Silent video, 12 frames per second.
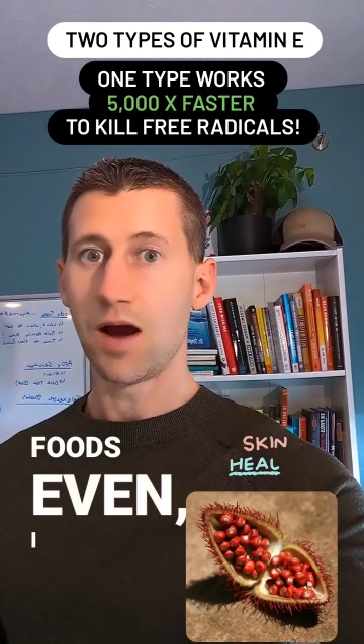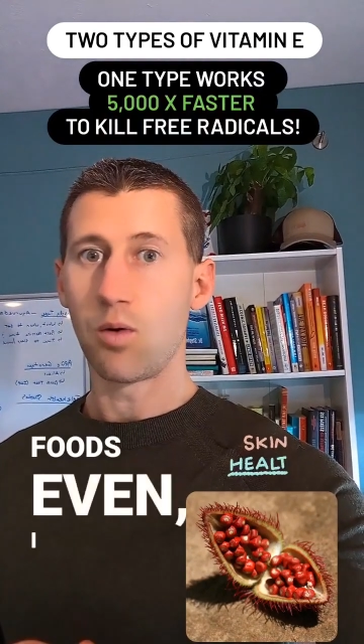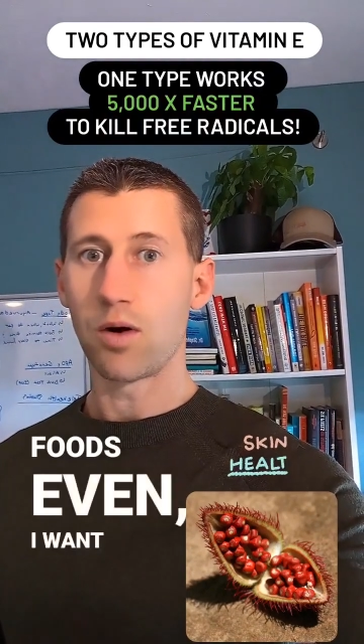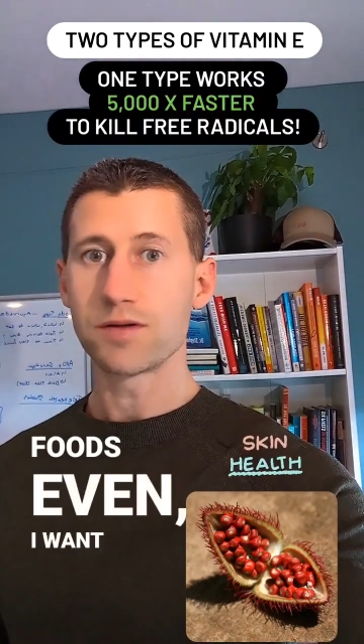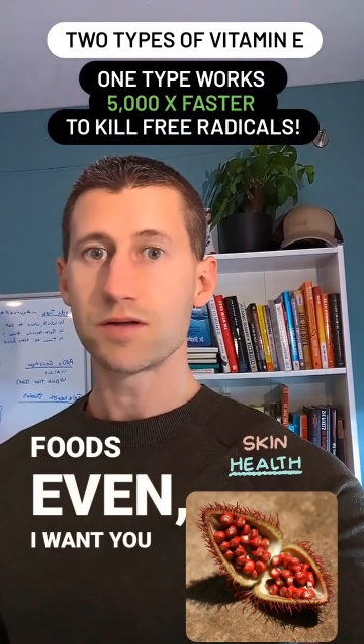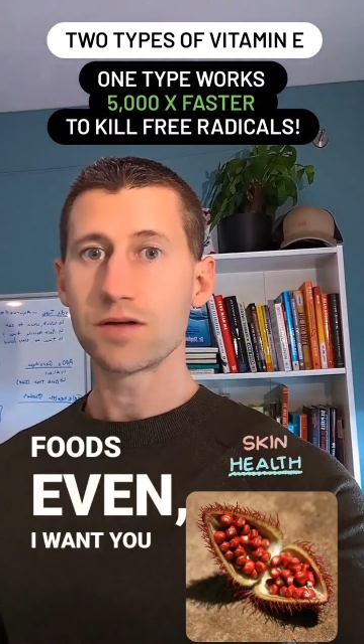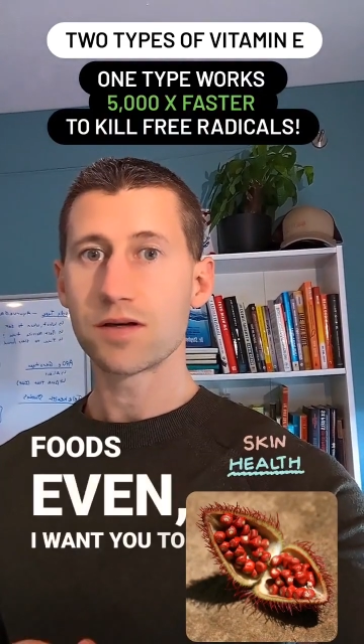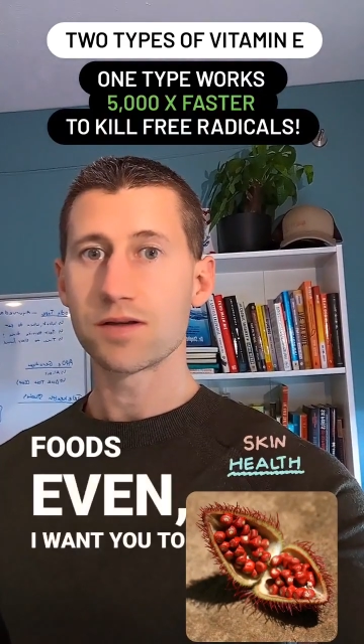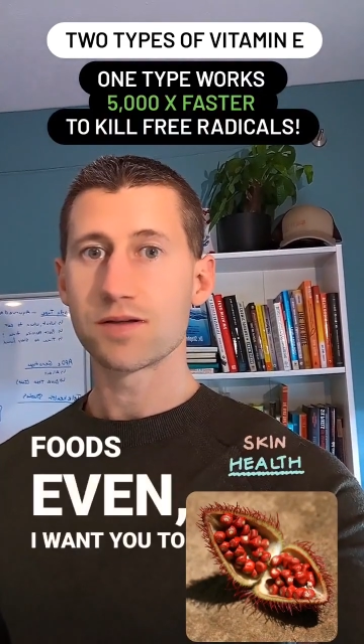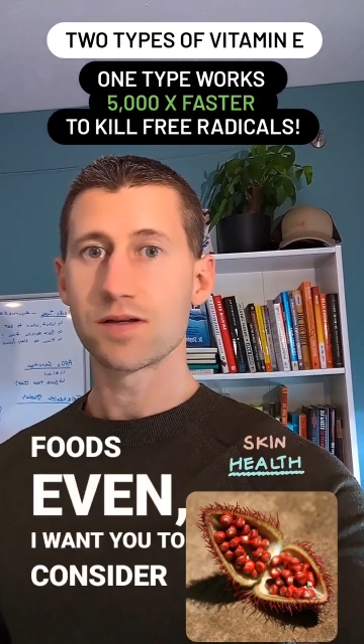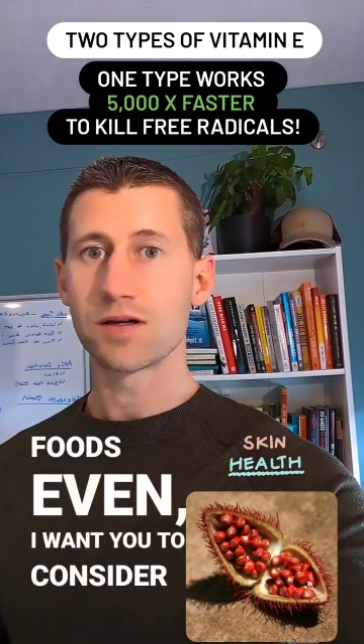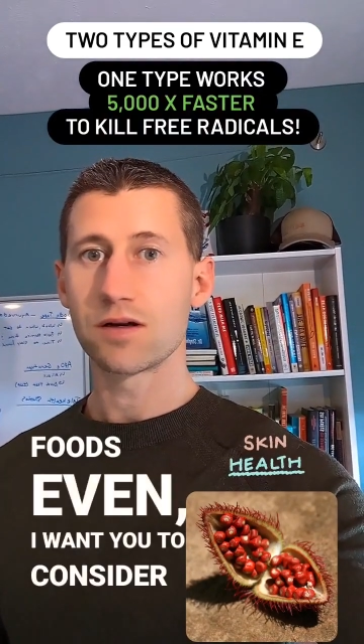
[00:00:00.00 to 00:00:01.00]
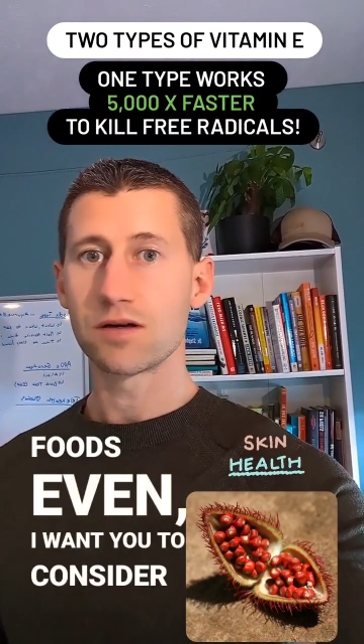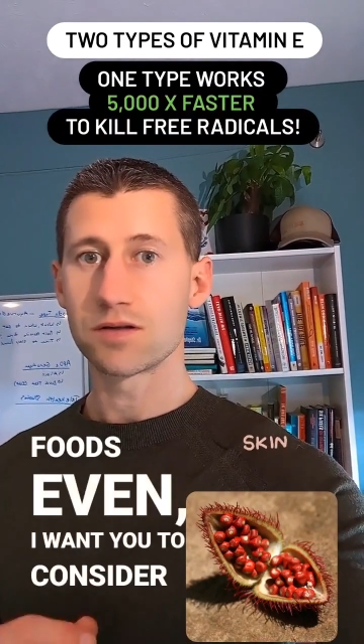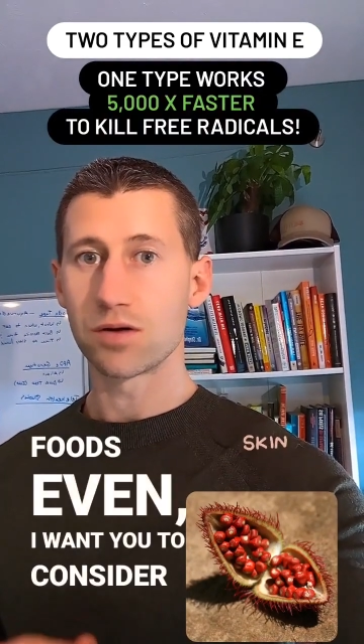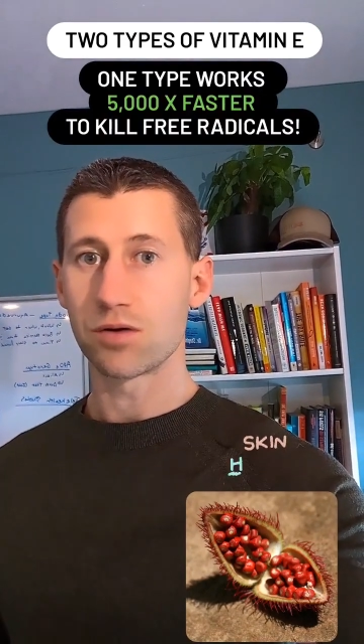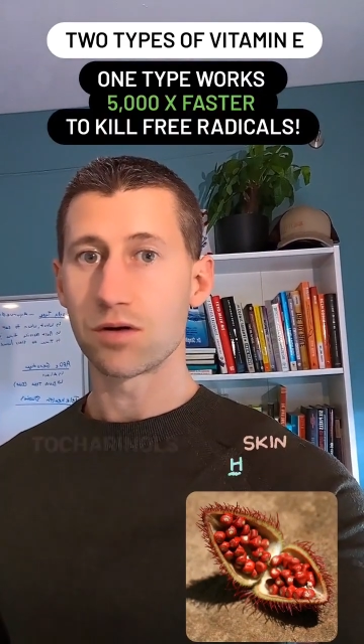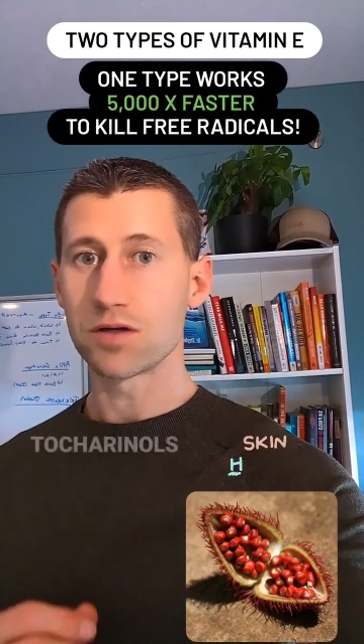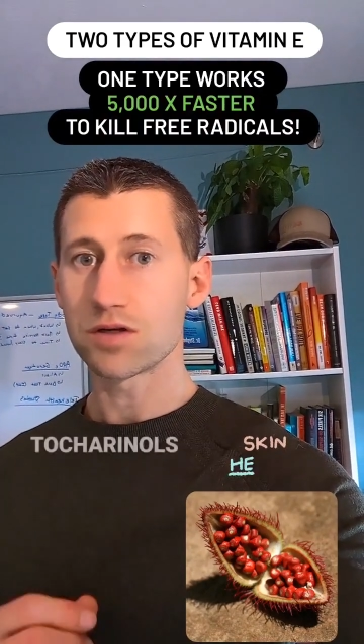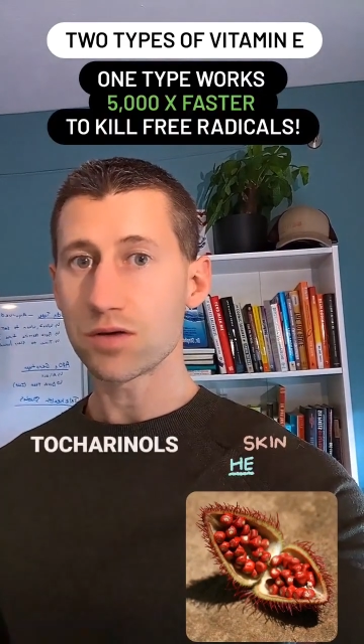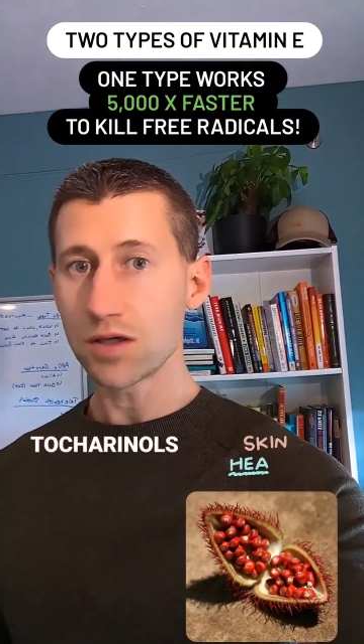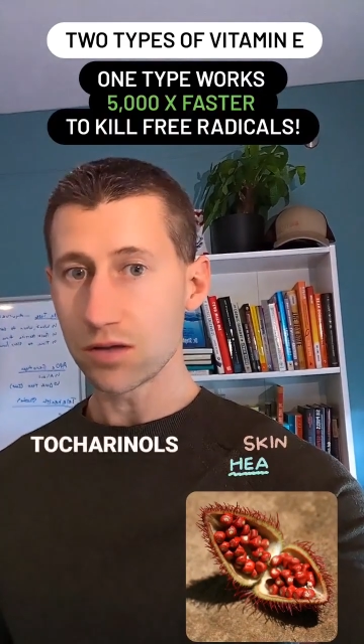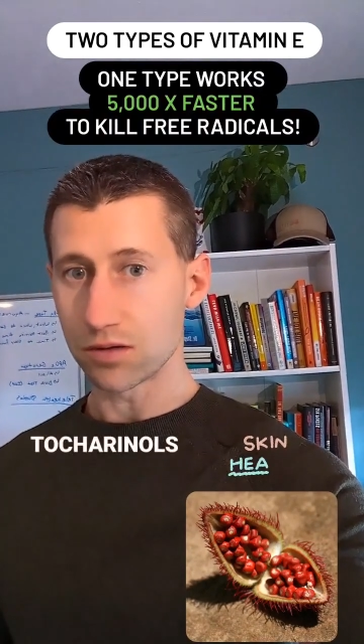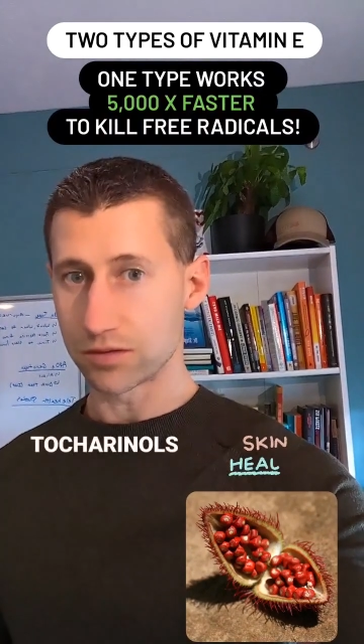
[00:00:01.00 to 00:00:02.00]
I want you to consider
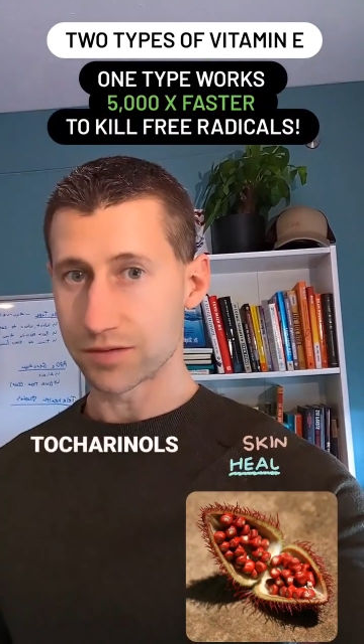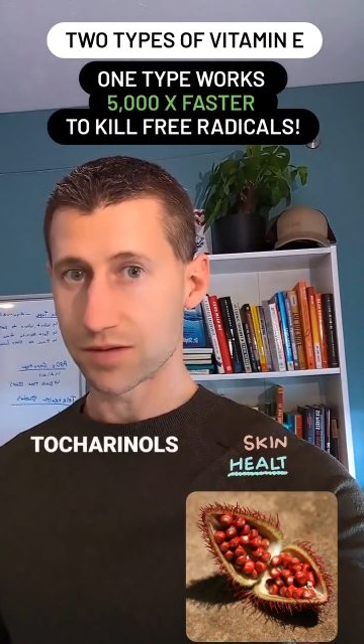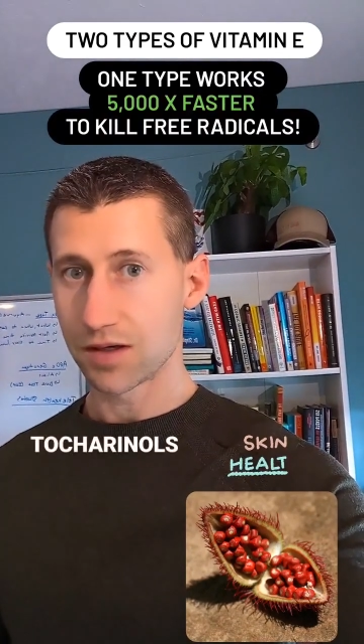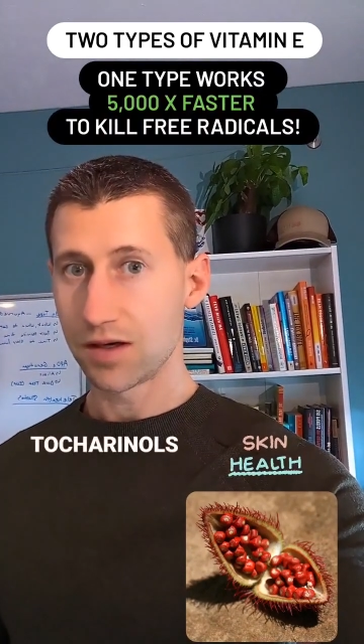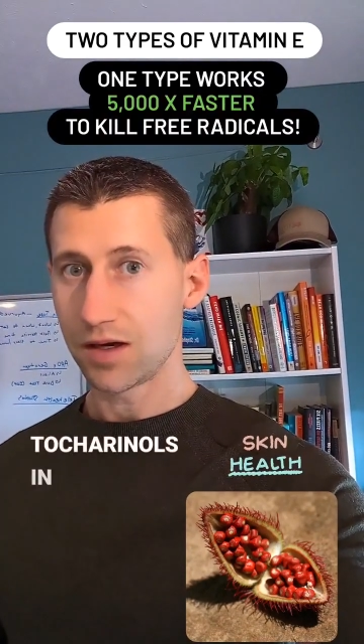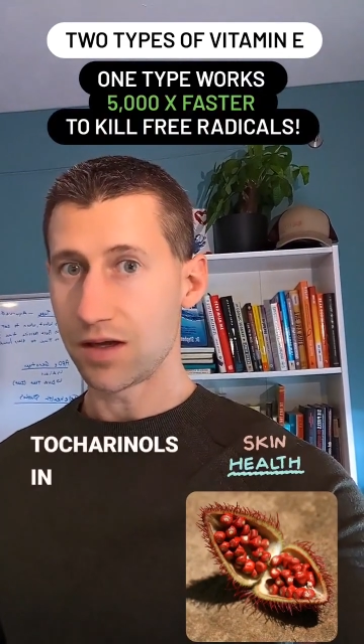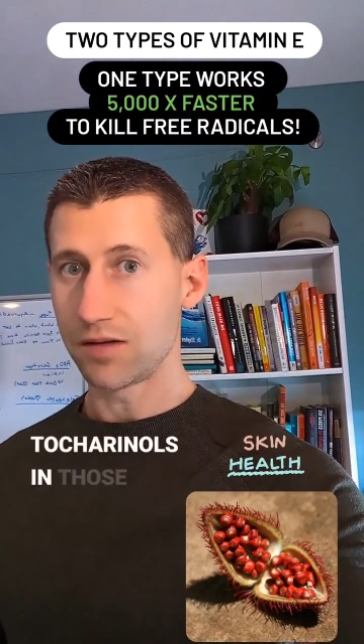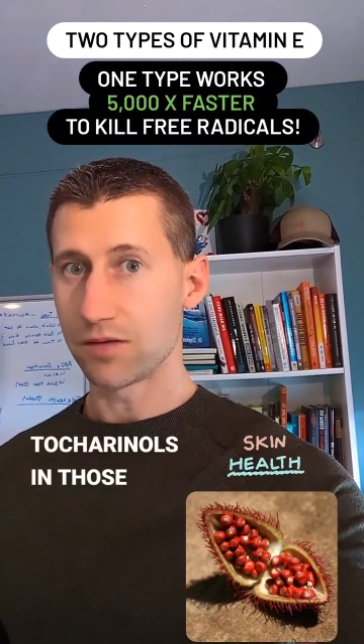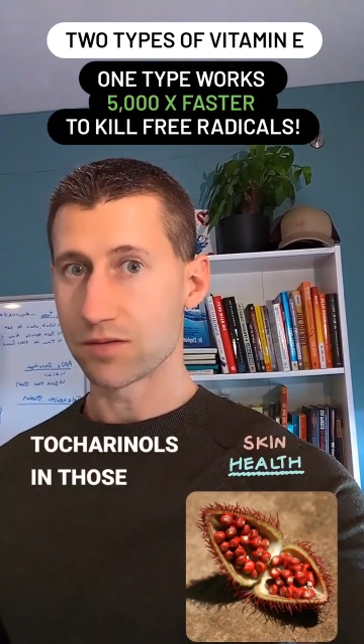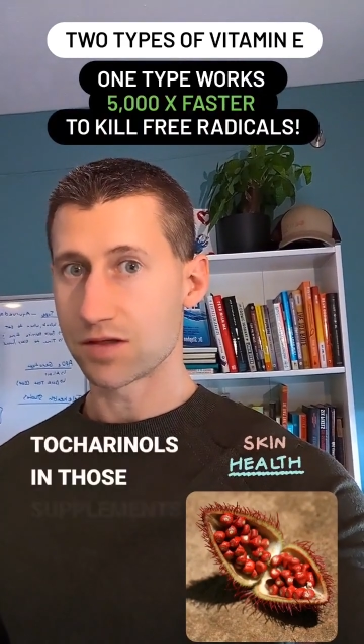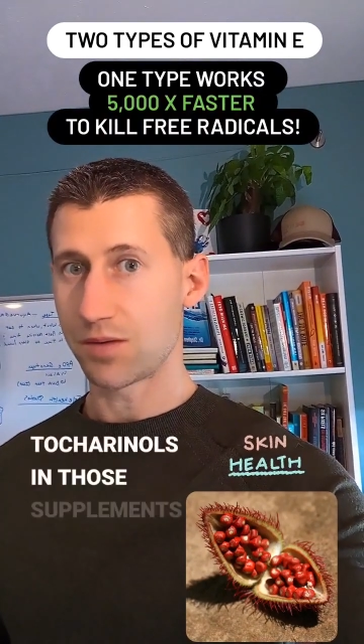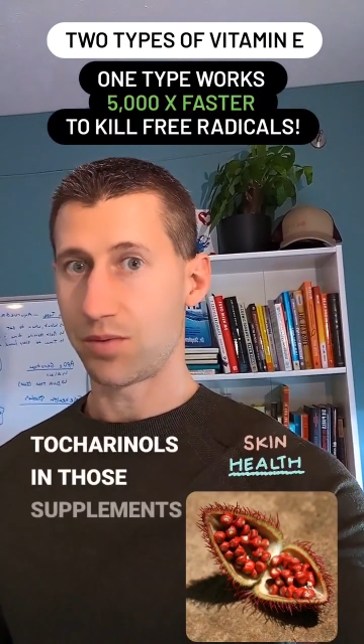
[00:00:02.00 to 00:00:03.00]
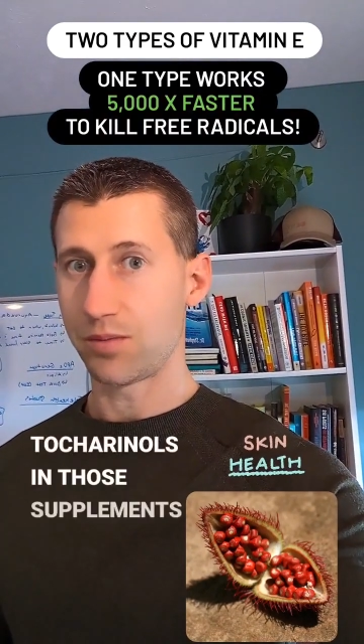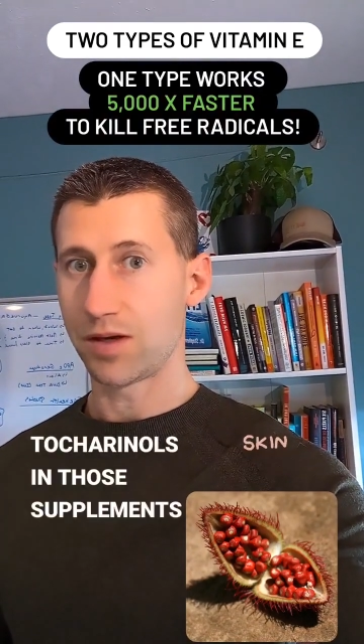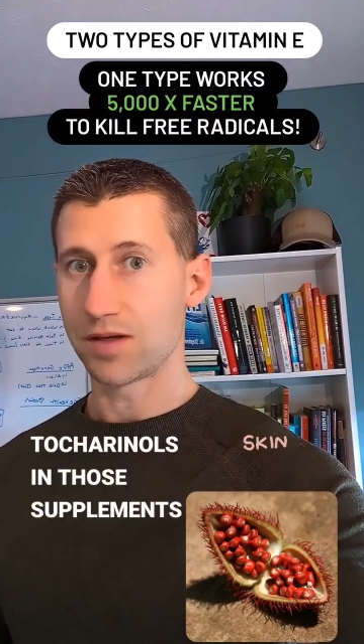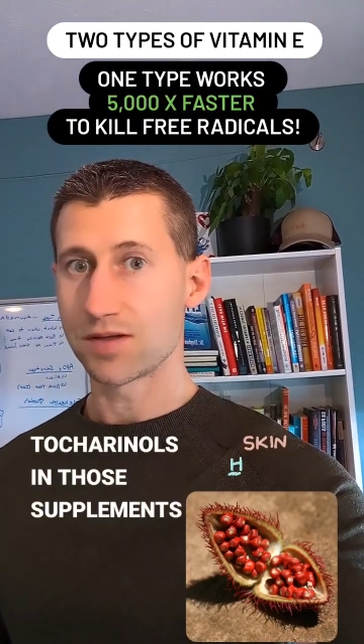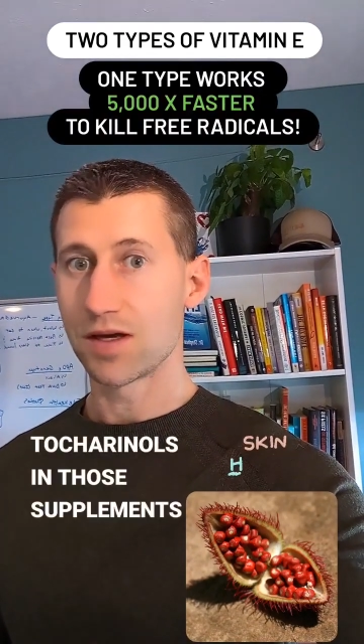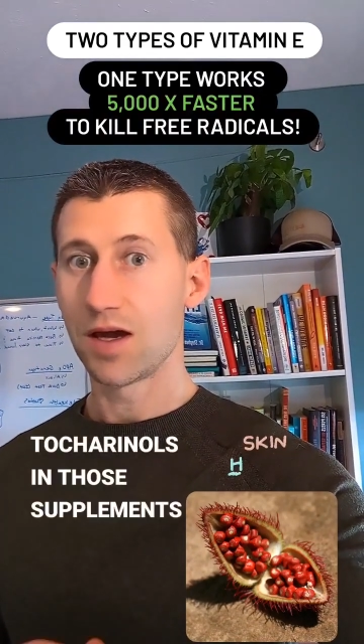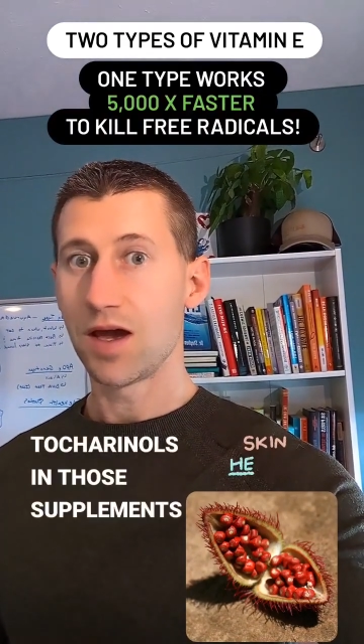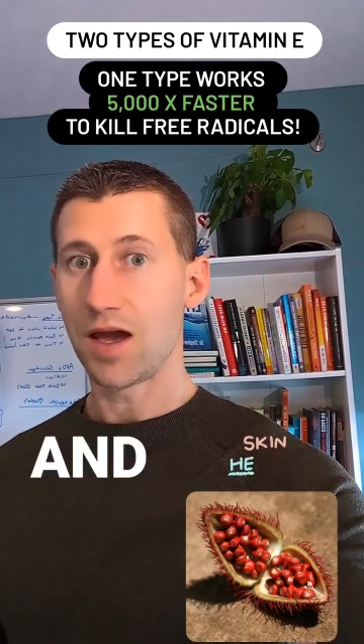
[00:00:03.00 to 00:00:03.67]
tocotrienols in those supplements